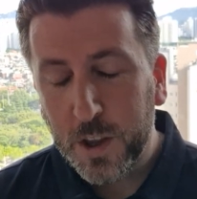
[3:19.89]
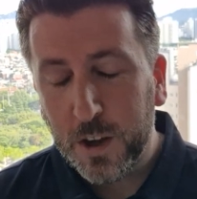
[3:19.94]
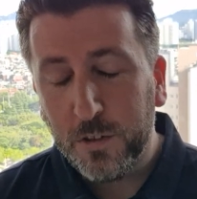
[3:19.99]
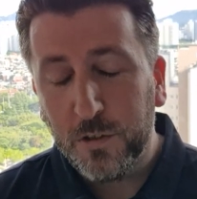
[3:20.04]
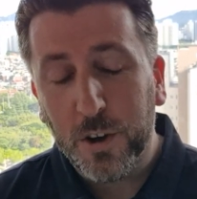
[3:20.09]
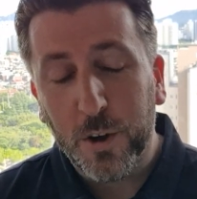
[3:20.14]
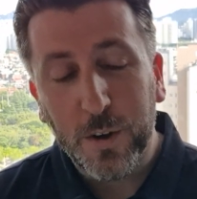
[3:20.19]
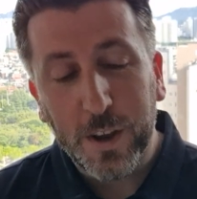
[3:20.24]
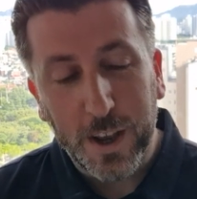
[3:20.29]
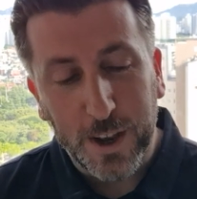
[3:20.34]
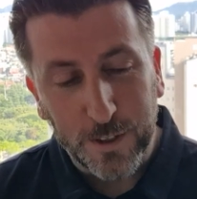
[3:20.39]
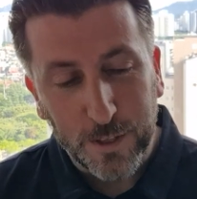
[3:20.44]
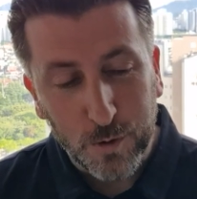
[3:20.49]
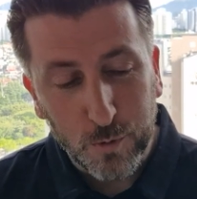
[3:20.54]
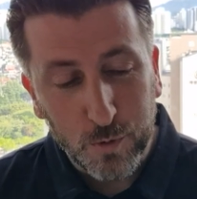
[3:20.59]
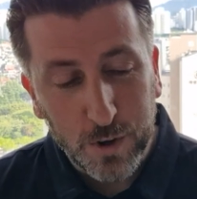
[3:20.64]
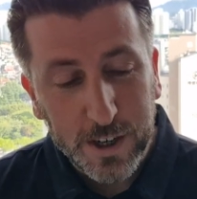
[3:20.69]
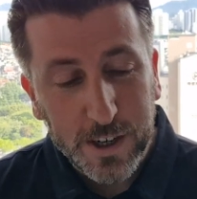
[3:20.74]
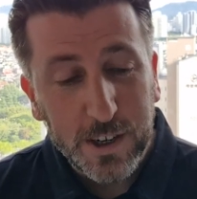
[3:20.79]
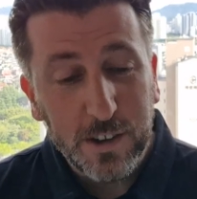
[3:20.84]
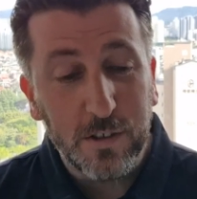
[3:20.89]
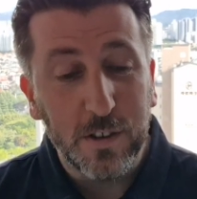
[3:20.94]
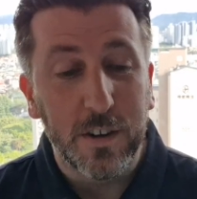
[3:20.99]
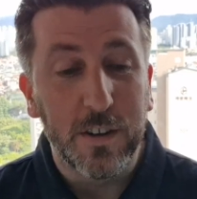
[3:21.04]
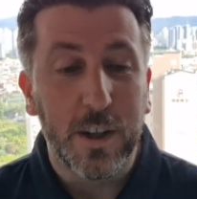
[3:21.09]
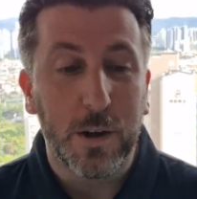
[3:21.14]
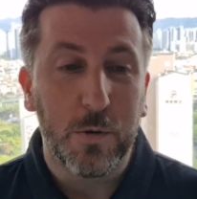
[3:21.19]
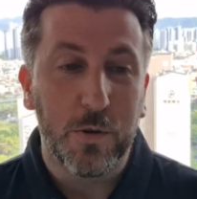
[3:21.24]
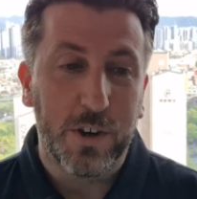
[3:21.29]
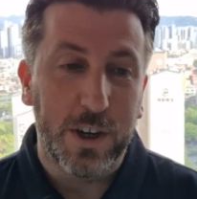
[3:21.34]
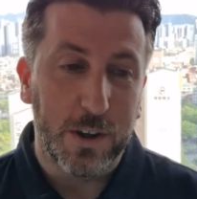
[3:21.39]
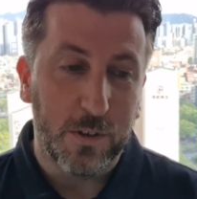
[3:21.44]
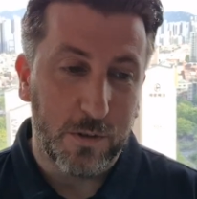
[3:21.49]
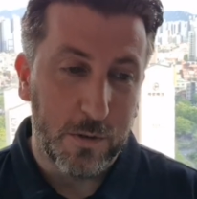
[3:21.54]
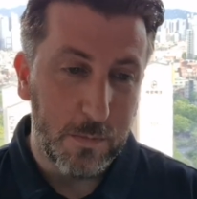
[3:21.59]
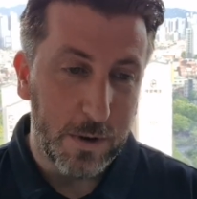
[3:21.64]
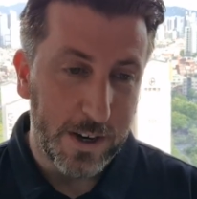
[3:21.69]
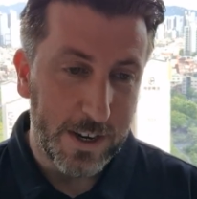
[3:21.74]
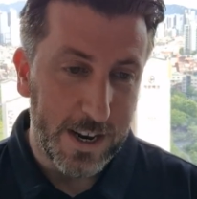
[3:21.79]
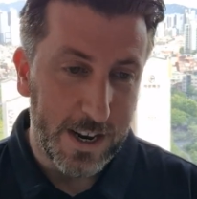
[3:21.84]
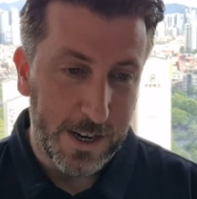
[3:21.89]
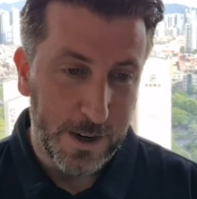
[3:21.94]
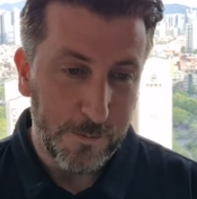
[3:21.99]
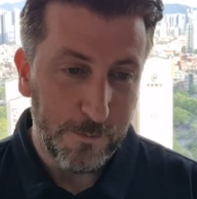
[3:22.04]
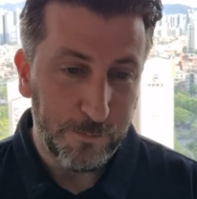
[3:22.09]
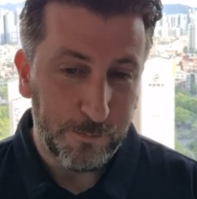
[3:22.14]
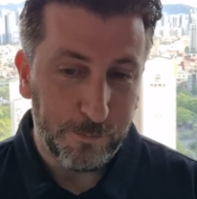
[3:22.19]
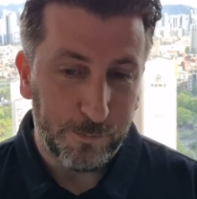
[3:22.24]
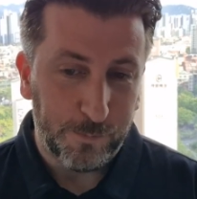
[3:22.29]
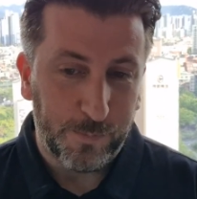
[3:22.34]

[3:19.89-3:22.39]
So yeah, the reason they were shouting my name,